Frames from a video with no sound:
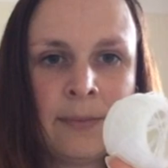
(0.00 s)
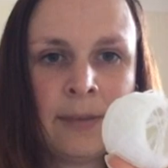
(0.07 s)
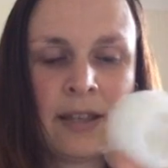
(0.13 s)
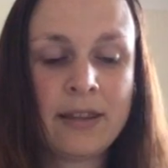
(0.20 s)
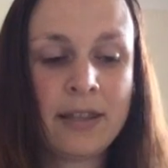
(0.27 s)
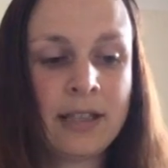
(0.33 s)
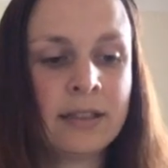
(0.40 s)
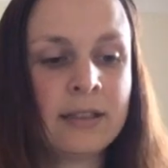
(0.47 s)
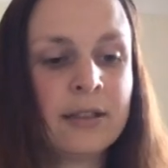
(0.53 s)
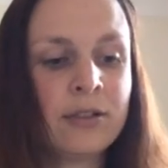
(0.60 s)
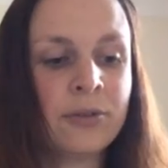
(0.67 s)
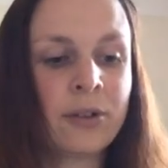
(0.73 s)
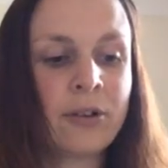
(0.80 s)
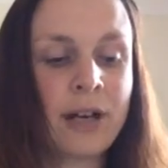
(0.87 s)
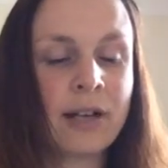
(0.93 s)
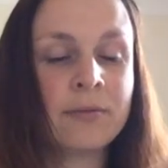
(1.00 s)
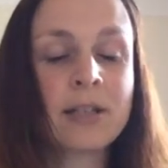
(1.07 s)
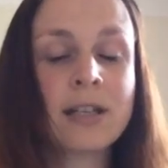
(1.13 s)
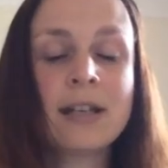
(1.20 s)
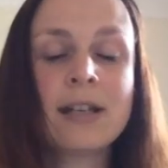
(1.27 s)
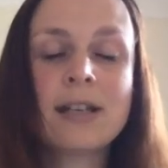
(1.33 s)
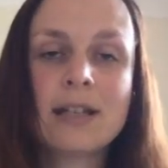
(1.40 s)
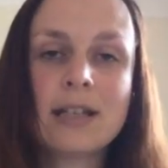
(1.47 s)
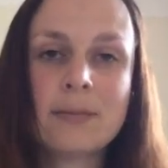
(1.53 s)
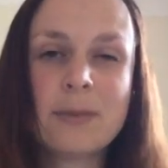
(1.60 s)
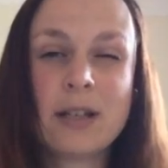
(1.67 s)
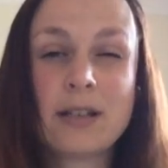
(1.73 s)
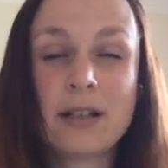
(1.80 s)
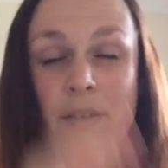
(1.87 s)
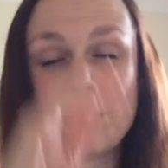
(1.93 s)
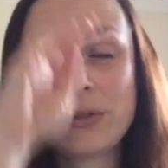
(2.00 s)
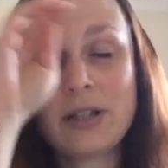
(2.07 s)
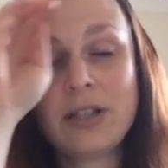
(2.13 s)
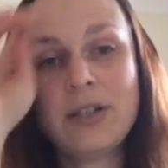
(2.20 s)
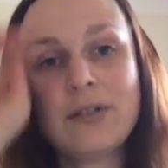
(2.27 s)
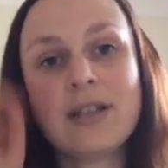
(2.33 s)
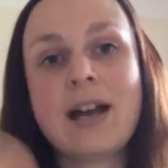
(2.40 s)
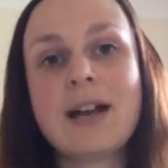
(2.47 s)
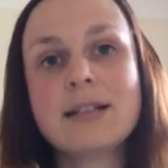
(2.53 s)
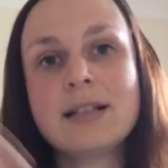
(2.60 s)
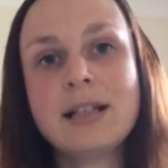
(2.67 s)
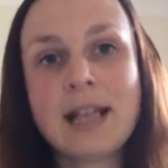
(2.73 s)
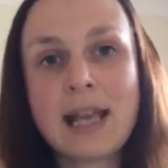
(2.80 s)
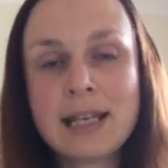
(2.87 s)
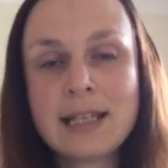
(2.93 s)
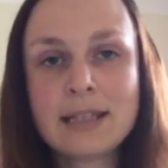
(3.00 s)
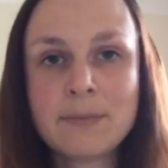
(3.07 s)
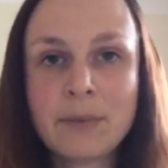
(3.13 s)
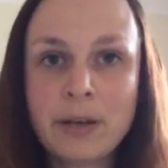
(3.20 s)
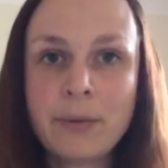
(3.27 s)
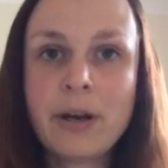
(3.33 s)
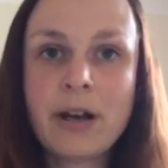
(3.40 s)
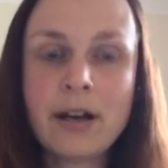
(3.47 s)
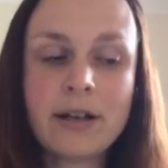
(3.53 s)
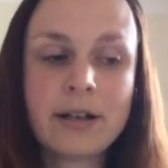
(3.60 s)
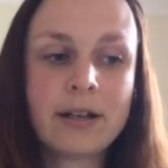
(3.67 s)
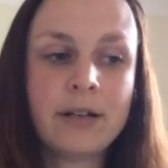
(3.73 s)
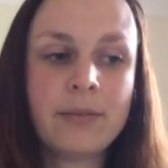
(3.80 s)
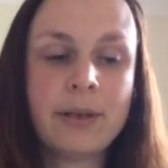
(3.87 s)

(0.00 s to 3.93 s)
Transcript: bit thin on the ground is because I also use that to lace my work.